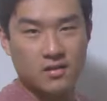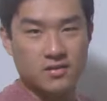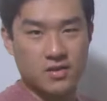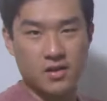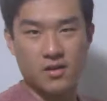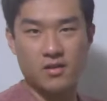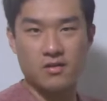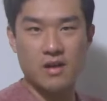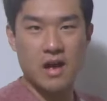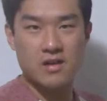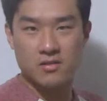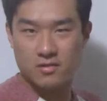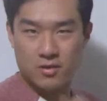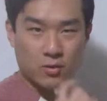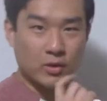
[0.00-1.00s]
so I
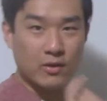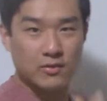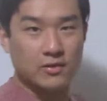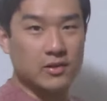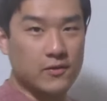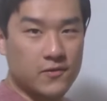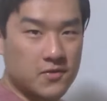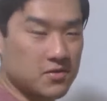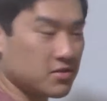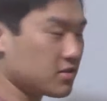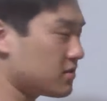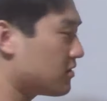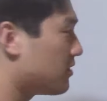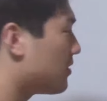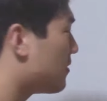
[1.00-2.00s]
don't know, can you tell the
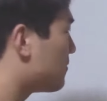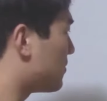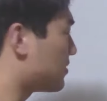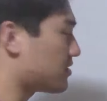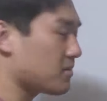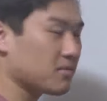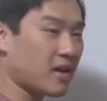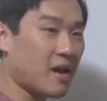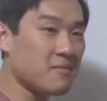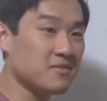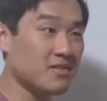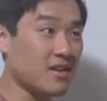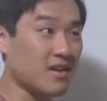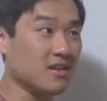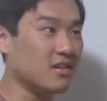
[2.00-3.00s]
difference? But sometimes
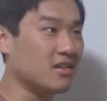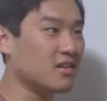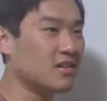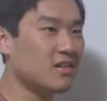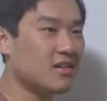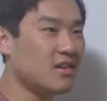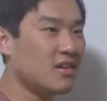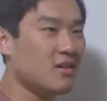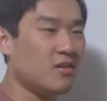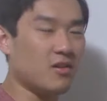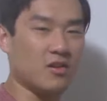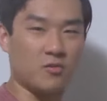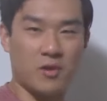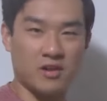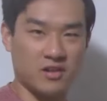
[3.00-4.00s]
like
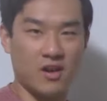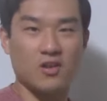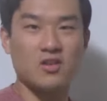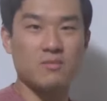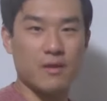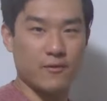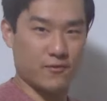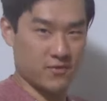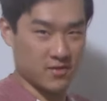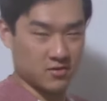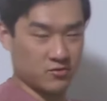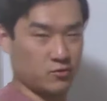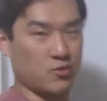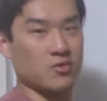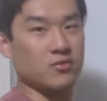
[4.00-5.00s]
when I talk to my friends
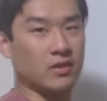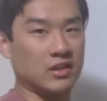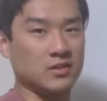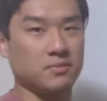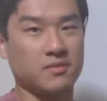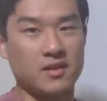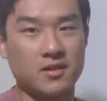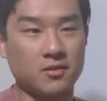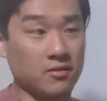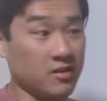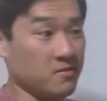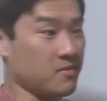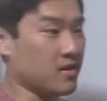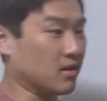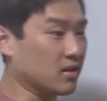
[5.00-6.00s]
trying to explain to
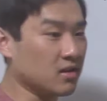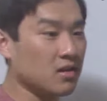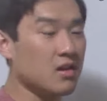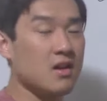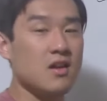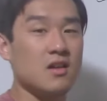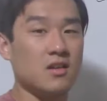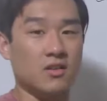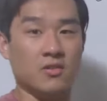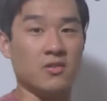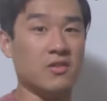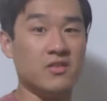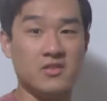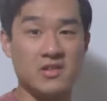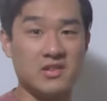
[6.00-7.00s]
him, like you
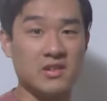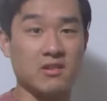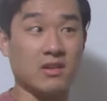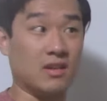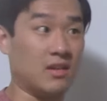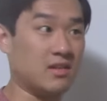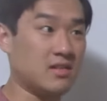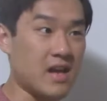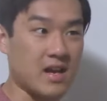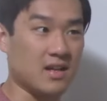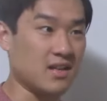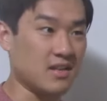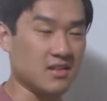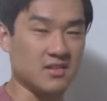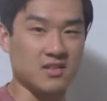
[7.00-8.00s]
literally sound
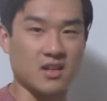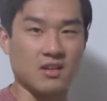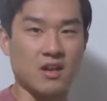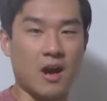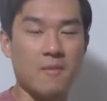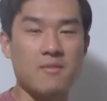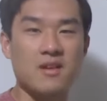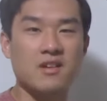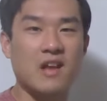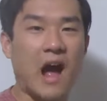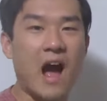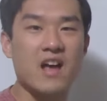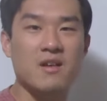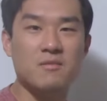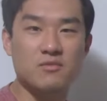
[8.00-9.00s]
exactly the same. I'm like,
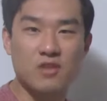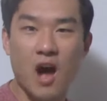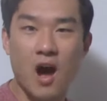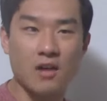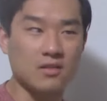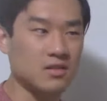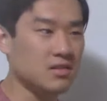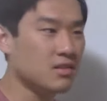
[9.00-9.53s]
I am not.